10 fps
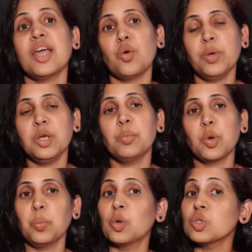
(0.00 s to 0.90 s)
have been
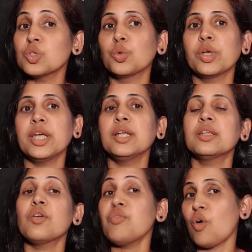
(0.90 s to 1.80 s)
proposed during
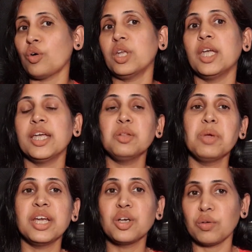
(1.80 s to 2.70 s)
the 48th
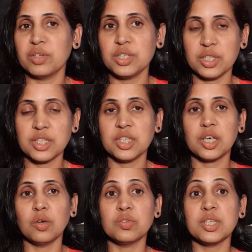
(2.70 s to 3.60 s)
meeting of the GST
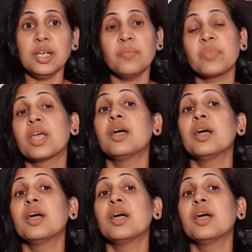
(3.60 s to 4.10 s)
Council.